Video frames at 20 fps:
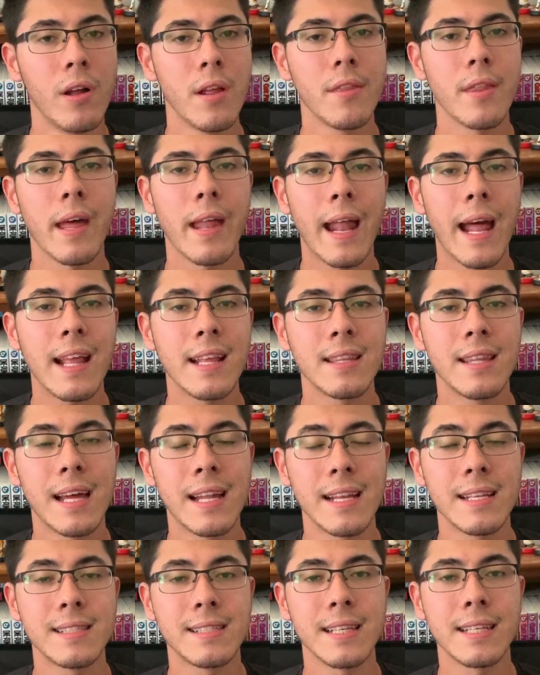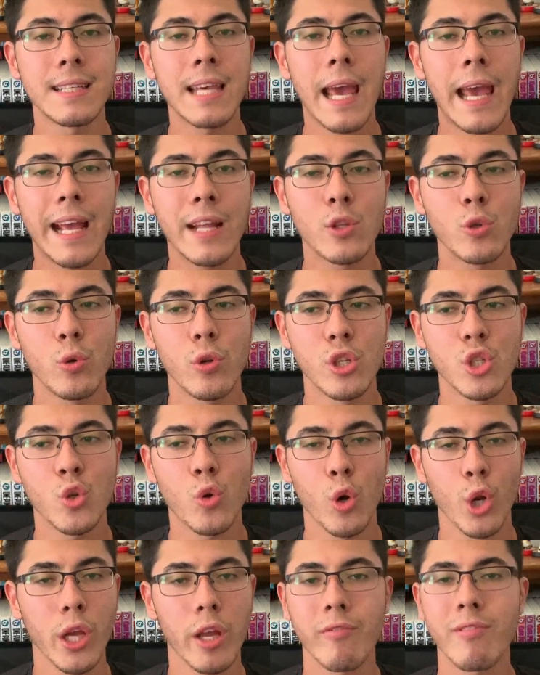that is decaying due to his
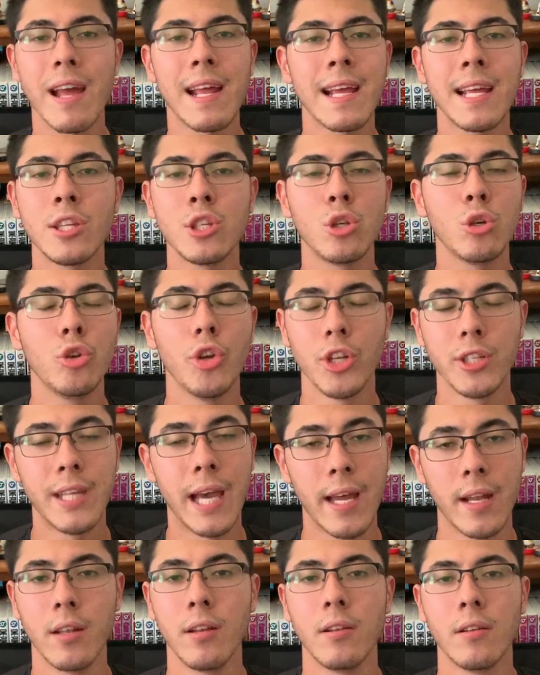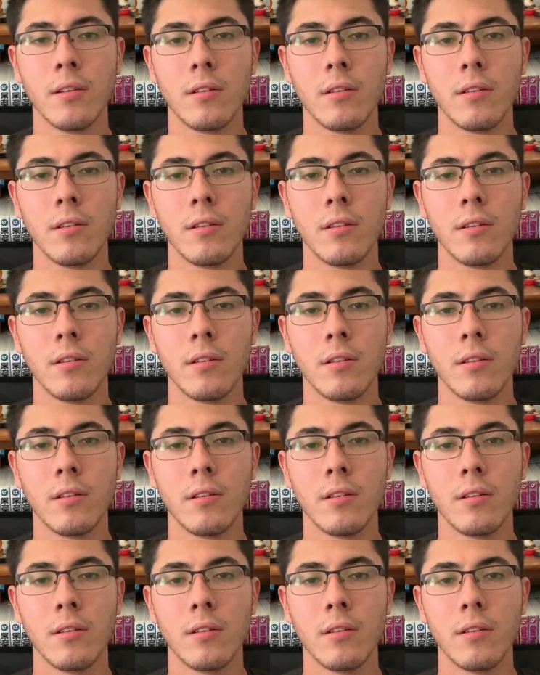quirk, if that hits you, you're dead.